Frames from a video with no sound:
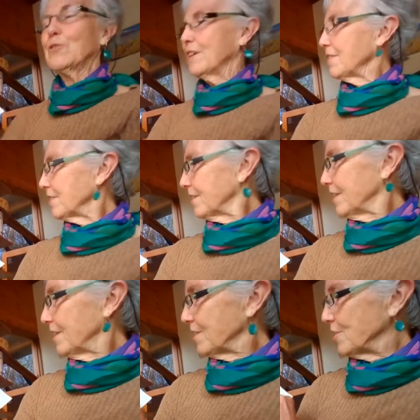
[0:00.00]
Looks like the,
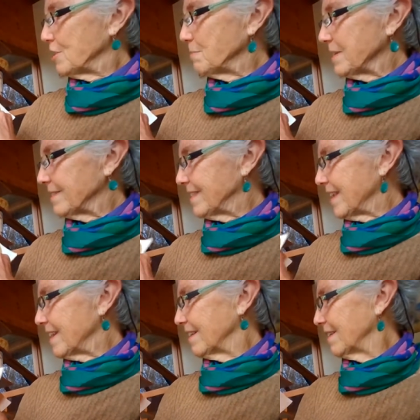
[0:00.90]
the chimney's
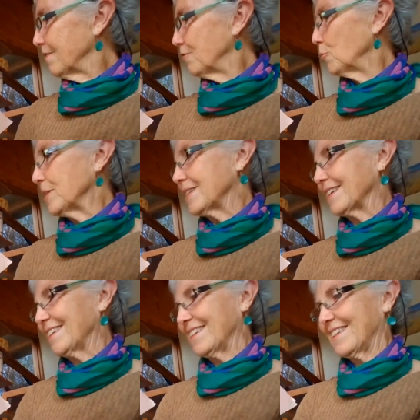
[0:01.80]
there for
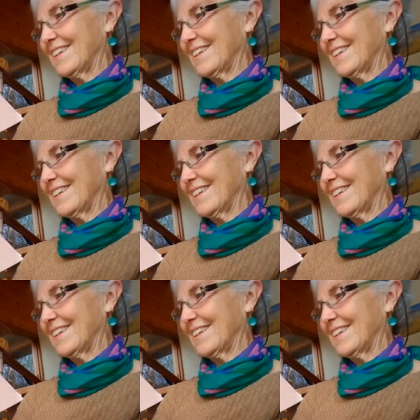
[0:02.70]
winter